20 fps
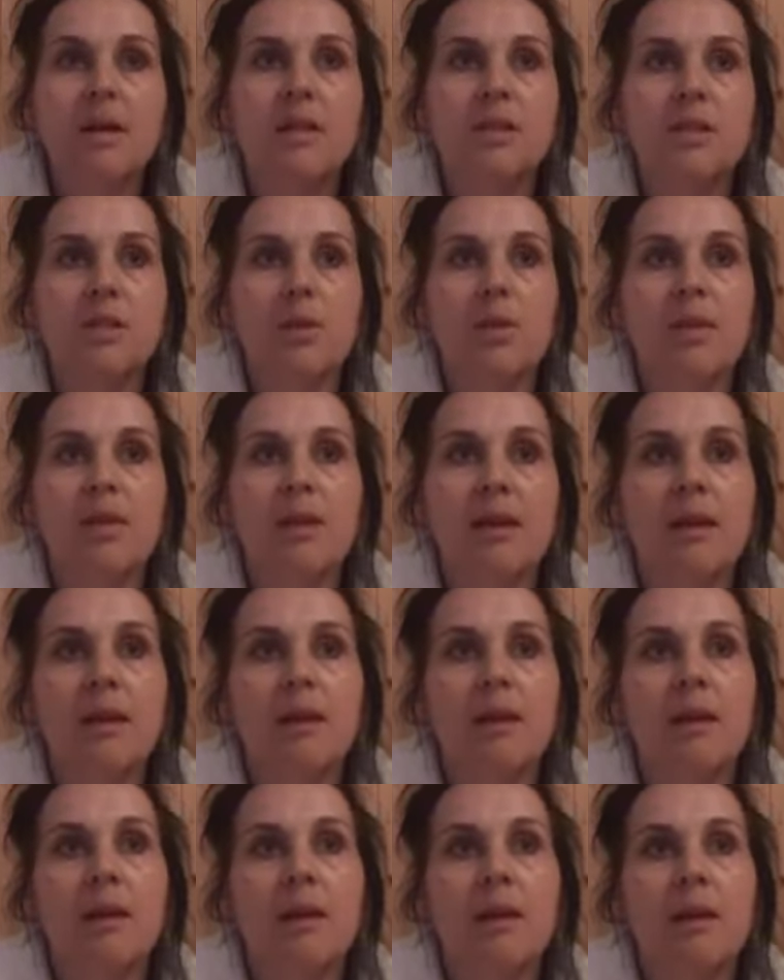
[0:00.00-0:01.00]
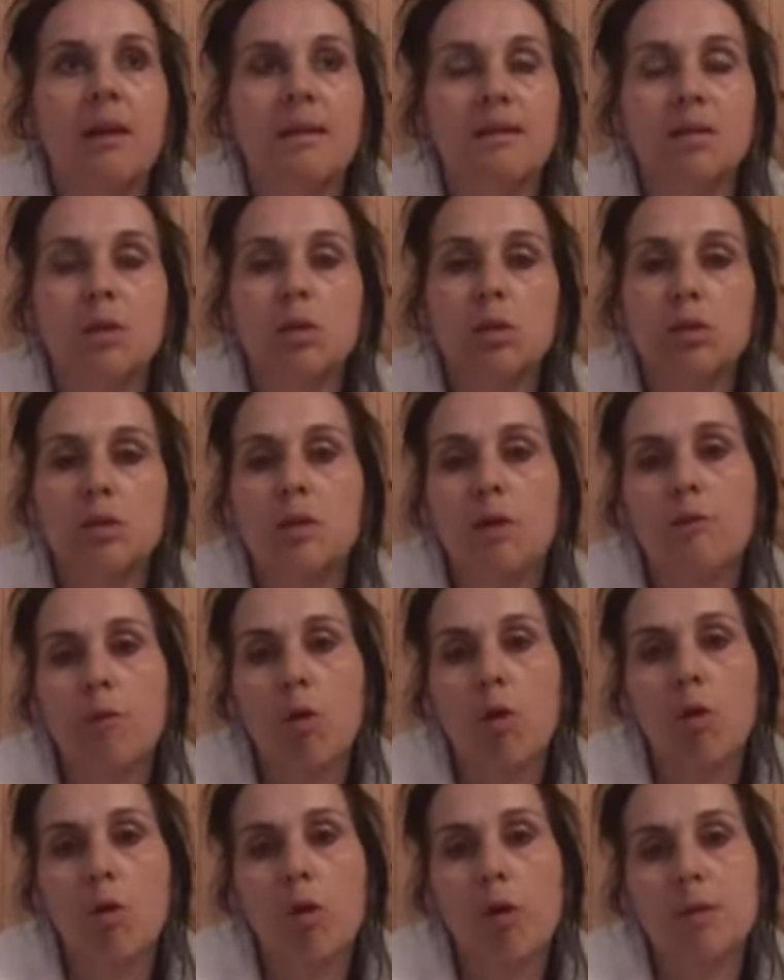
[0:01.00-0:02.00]
So I think as long as I've
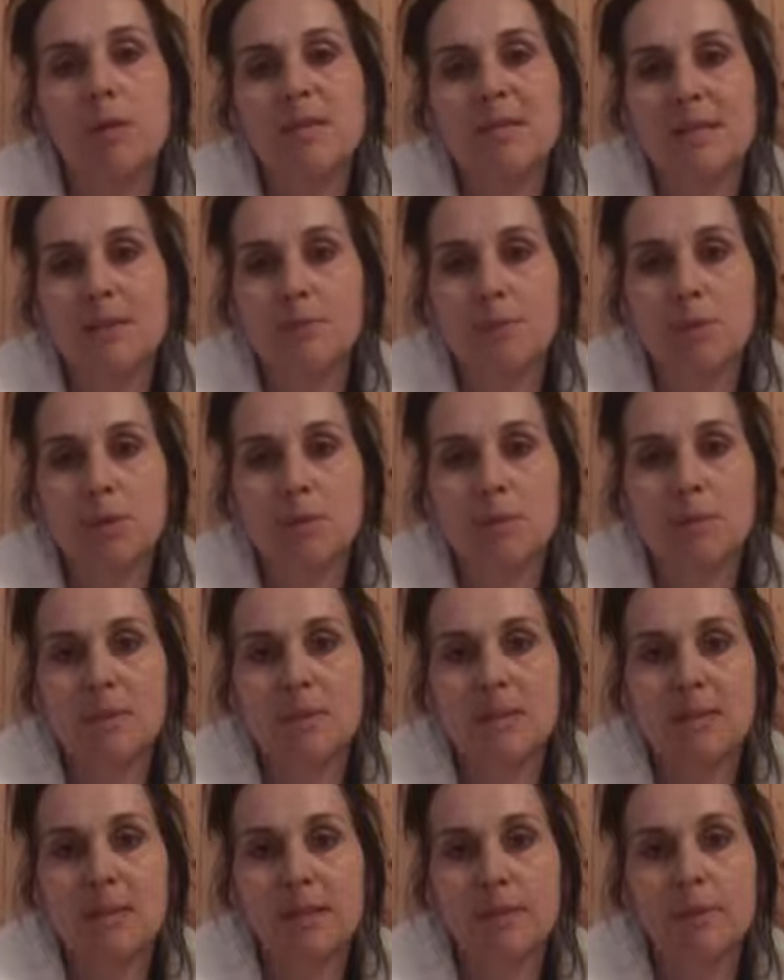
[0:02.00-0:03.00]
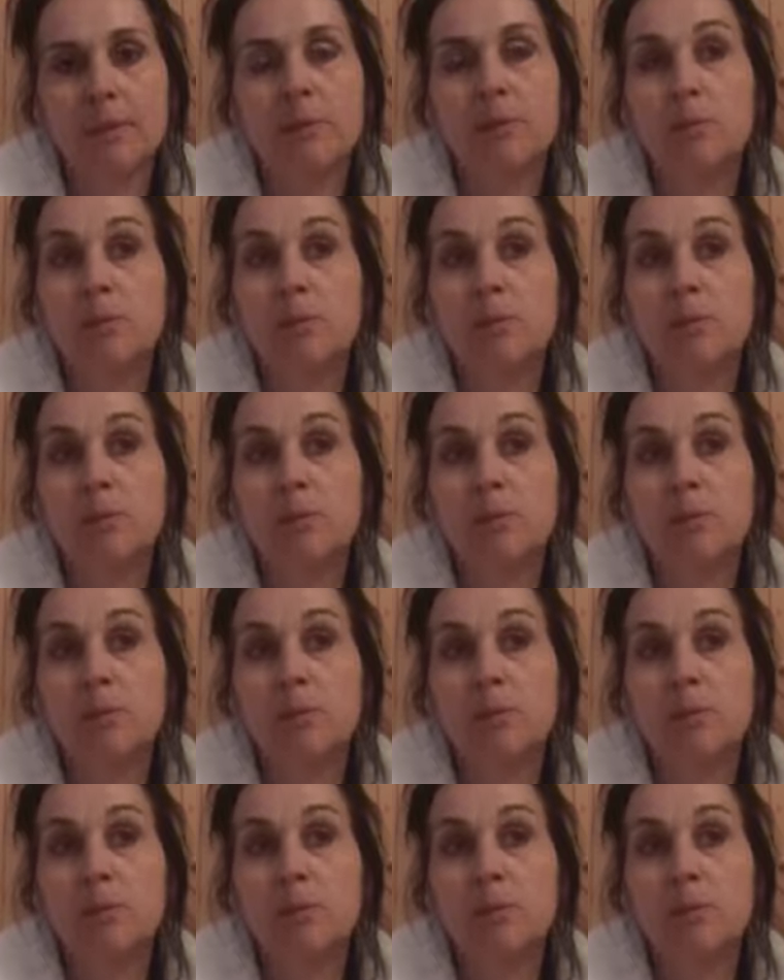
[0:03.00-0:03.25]
got those symptoms still,